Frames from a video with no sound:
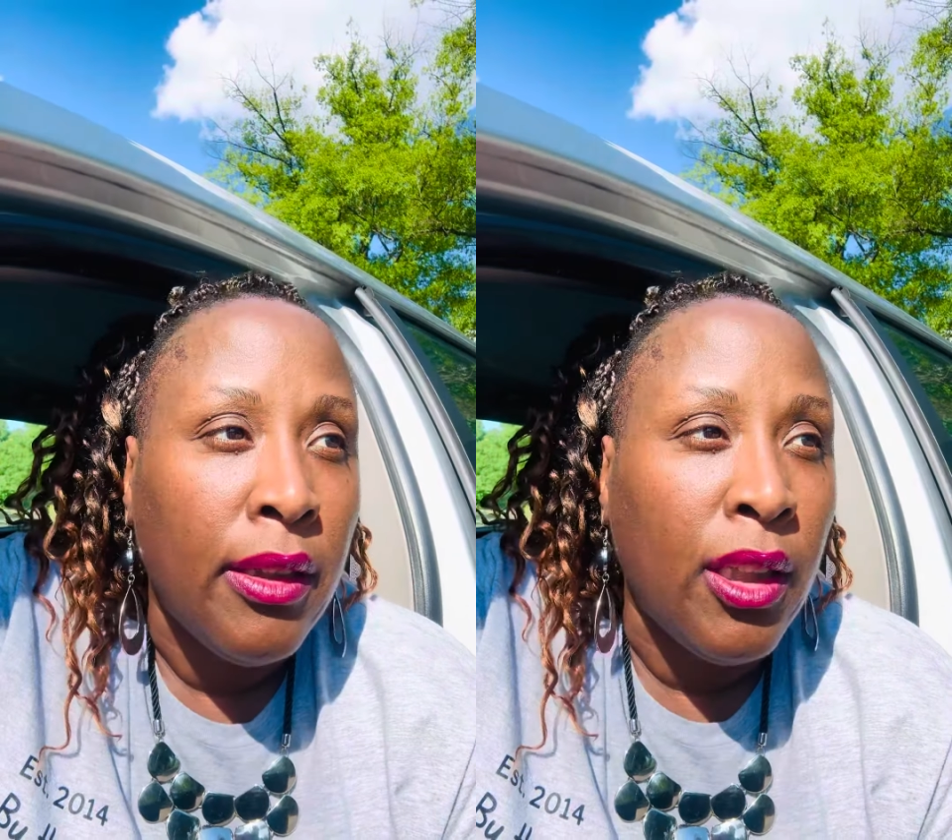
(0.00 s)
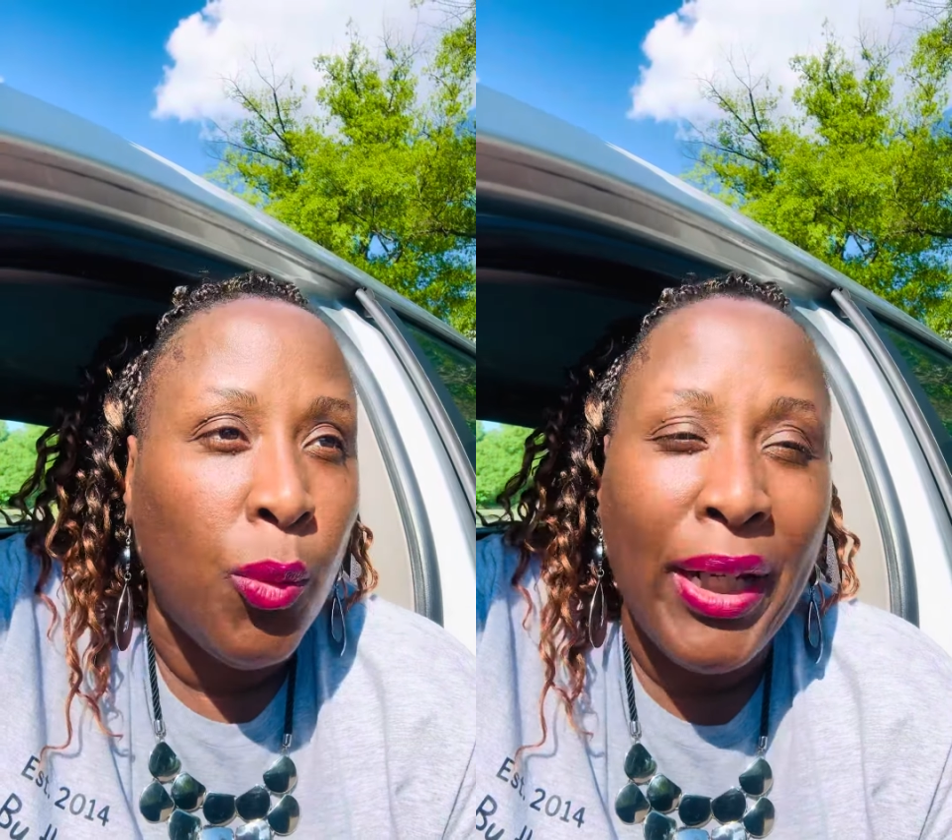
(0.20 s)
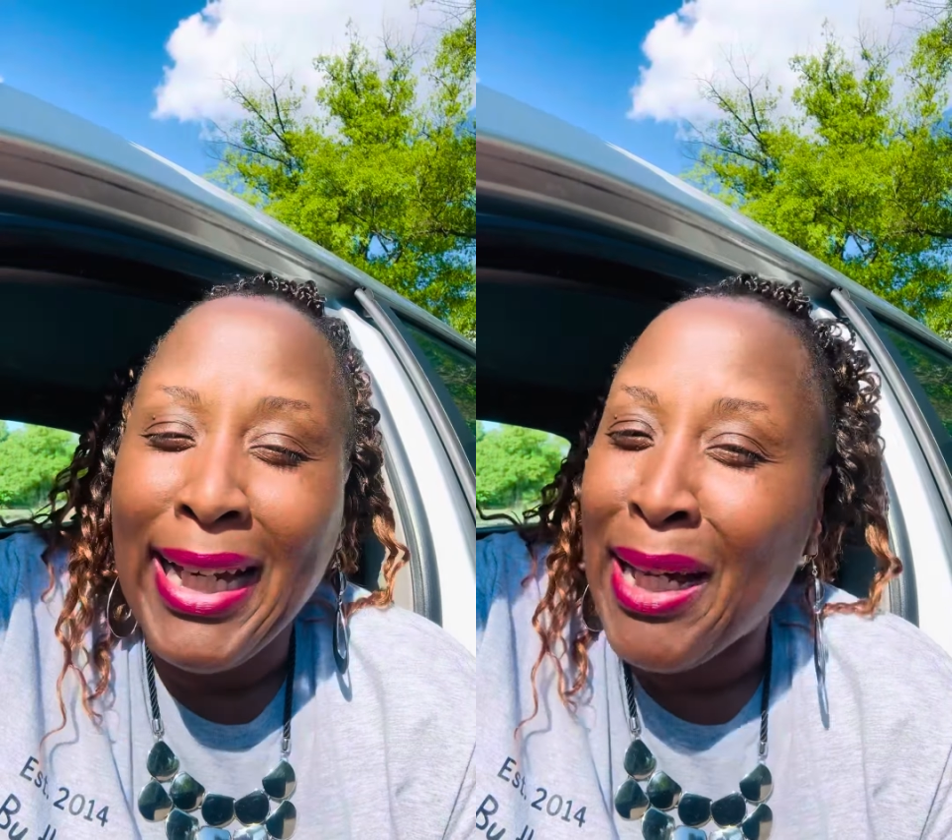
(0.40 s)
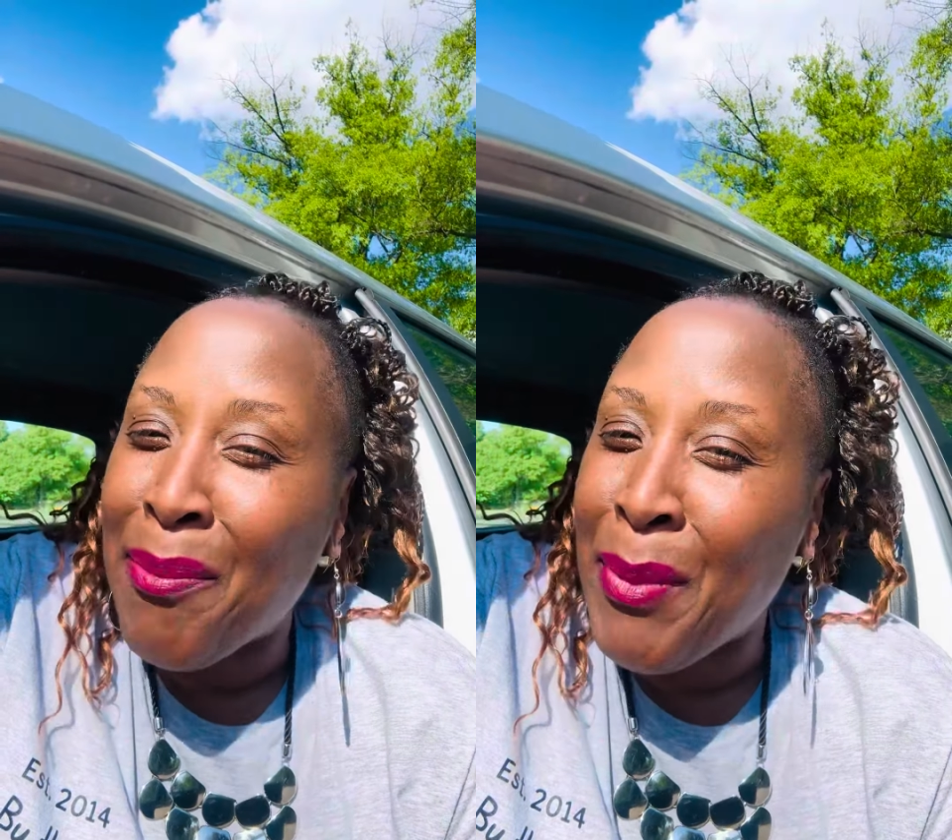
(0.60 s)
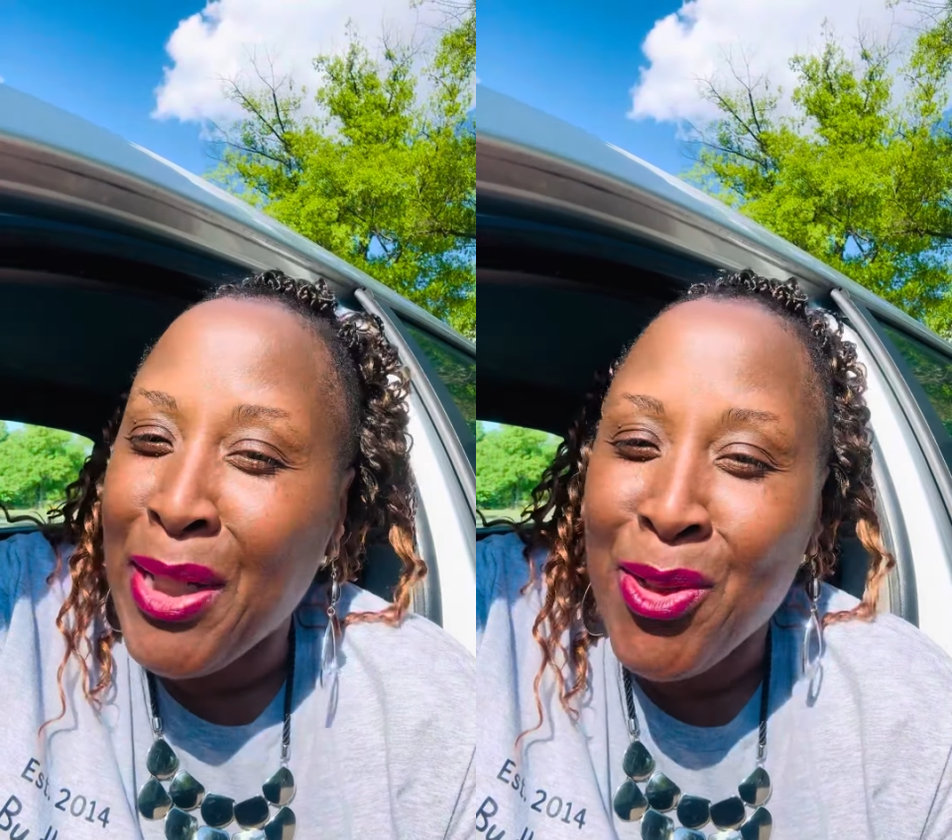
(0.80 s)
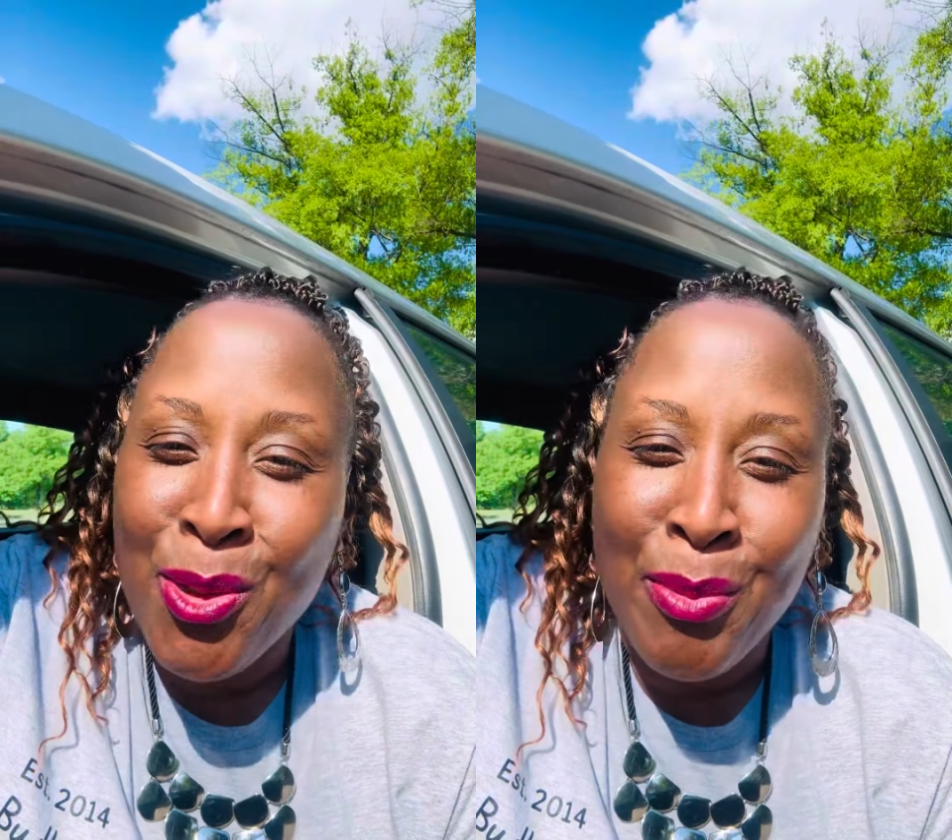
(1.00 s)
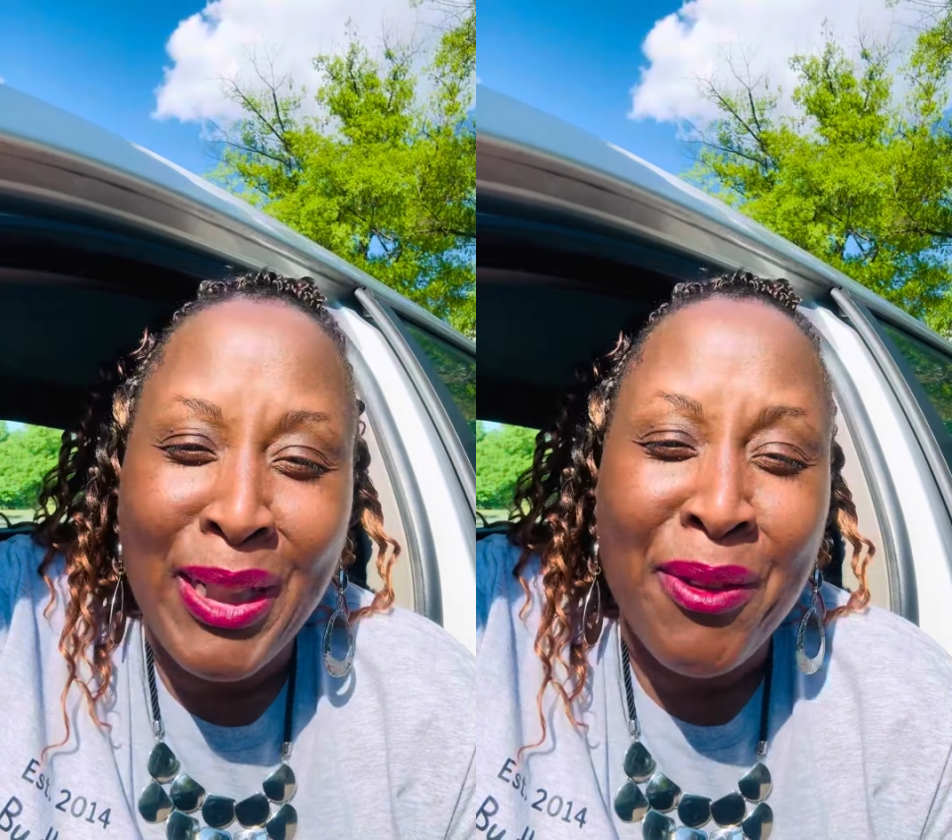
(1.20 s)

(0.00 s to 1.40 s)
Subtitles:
The way God made you to be,